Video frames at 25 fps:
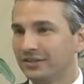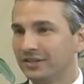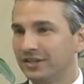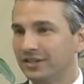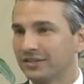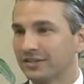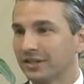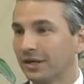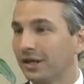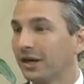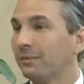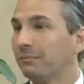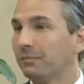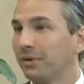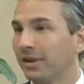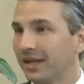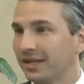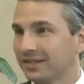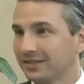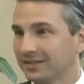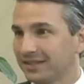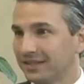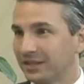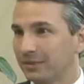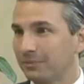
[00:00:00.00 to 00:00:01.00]
just a
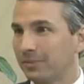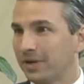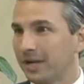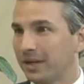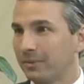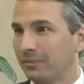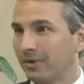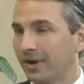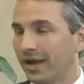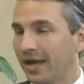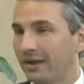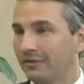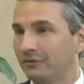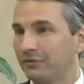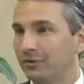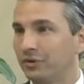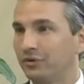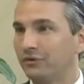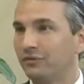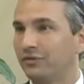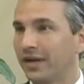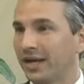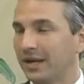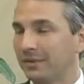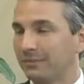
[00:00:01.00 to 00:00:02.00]
blessing to be able to have
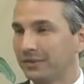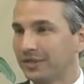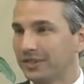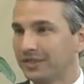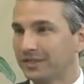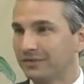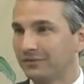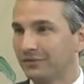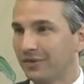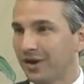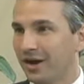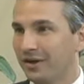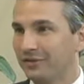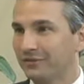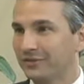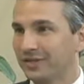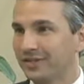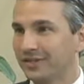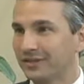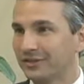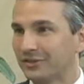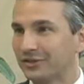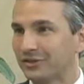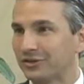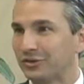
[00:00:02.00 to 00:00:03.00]
new families involved
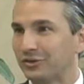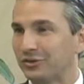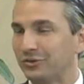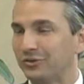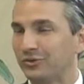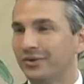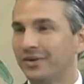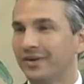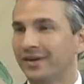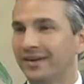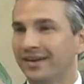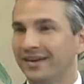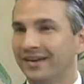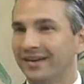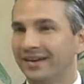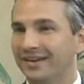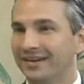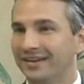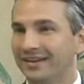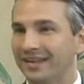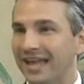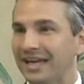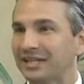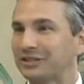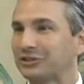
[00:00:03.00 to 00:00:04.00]
in the school.
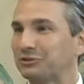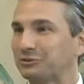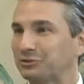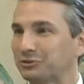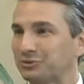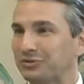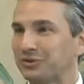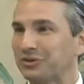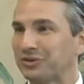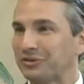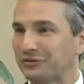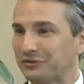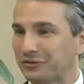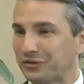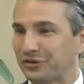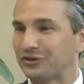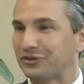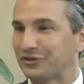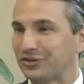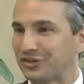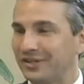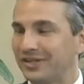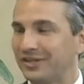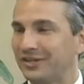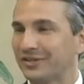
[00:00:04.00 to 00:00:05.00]
Last year was one of the
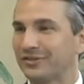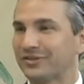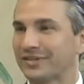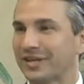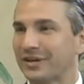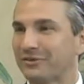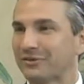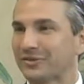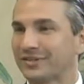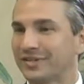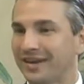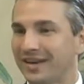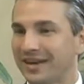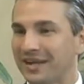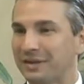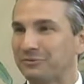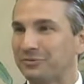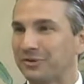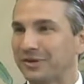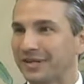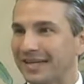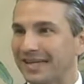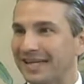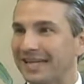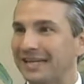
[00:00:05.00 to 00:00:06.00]
first years I was not
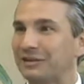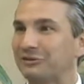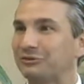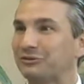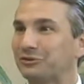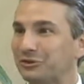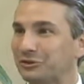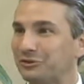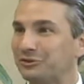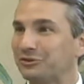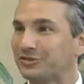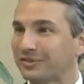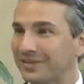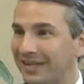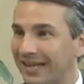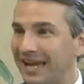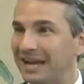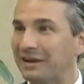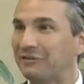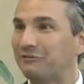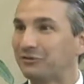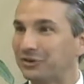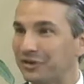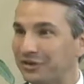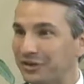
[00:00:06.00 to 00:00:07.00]
able to get introduced to
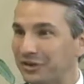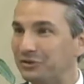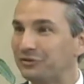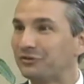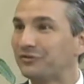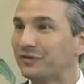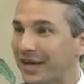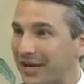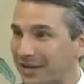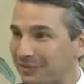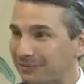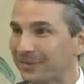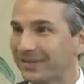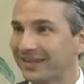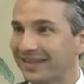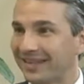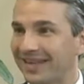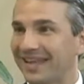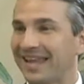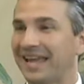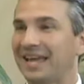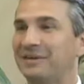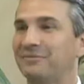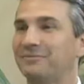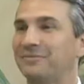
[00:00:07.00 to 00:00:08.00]
every new family
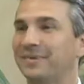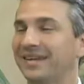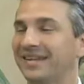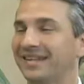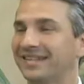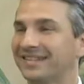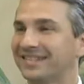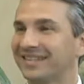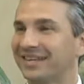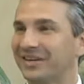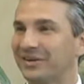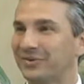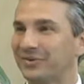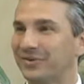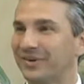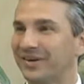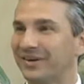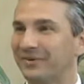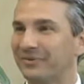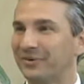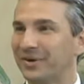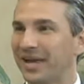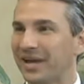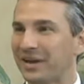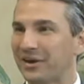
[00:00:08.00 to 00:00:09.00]
that came in.
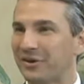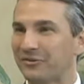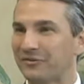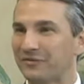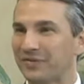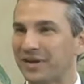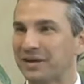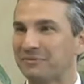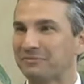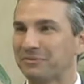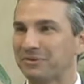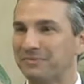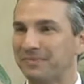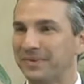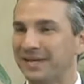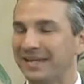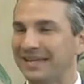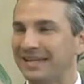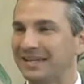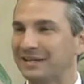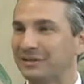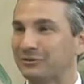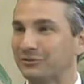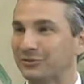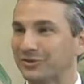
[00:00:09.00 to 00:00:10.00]
So we had our family
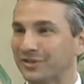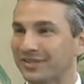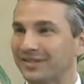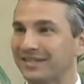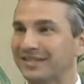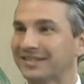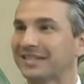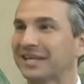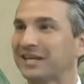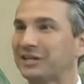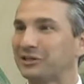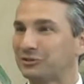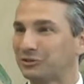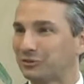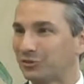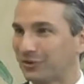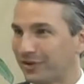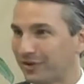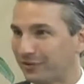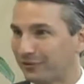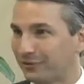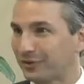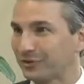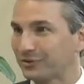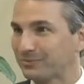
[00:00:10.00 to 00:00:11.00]
meeting, and it was in the
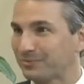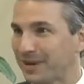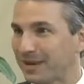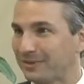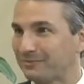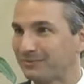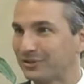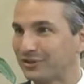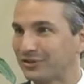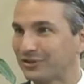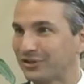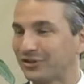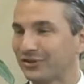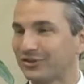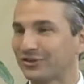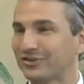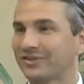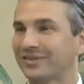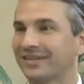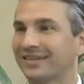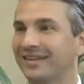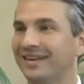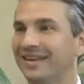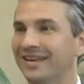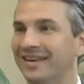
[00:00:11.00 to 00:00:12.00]
sanctuary at First Baptist
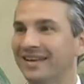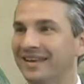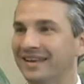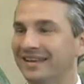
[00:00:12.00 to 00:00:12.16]
Church, and